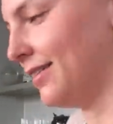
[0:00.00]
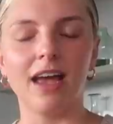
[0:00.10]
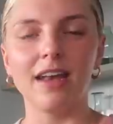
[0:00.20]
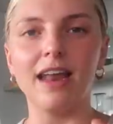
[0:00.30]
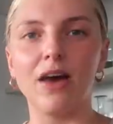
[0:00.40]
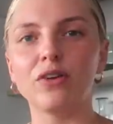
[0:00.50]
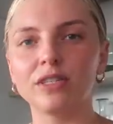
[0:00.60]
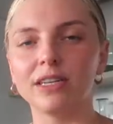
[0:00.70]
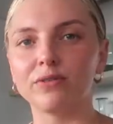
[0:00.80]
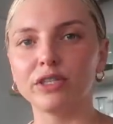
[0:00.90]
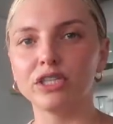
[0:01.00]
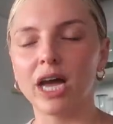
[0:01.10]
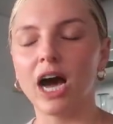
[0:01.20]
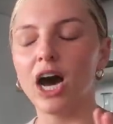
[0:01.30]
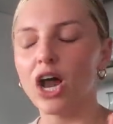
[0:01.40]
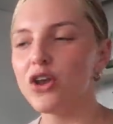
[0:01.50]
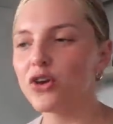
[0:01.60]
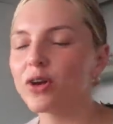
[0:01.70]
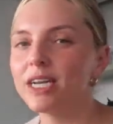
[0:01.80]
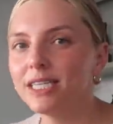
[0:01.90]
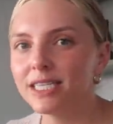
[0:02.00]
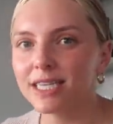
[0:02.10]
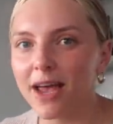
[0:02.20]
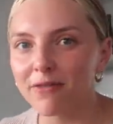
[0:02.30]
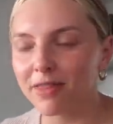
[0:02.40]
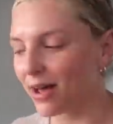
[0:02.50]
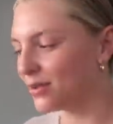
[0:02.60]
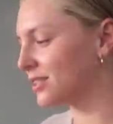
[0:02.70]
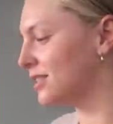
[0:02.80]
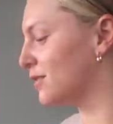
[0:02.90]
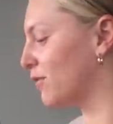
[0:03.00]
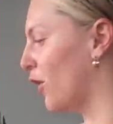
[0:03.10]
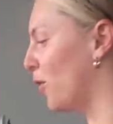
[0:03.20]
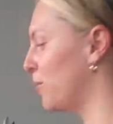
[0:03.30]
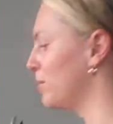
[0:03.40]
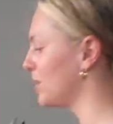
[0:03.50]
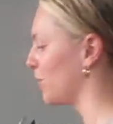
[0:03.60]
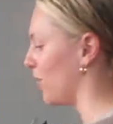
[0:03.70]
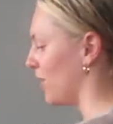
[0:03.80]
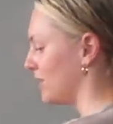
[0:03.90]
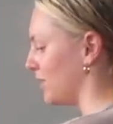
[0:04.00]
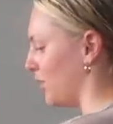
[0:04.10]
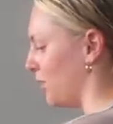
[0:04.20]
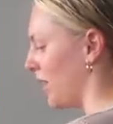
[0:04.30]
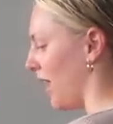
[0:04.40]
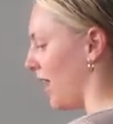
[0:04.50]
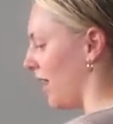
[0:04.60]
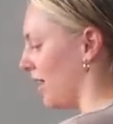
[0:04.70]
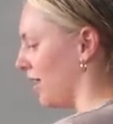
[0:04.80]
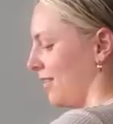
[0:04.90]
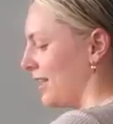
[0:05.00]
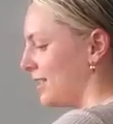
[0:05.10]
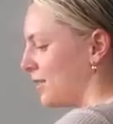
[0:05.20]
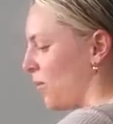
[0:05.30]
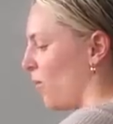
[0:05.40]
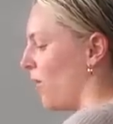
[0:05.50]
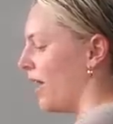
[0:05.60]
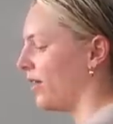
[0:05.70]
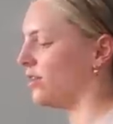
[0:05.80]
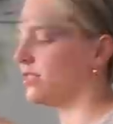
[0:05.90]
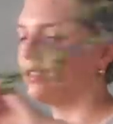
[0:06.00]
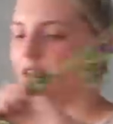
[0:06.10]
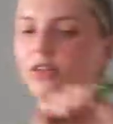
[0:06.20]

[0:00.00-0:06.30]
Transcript: And now they're delivering to hundreds of thousands of homes across the UK. That's wild.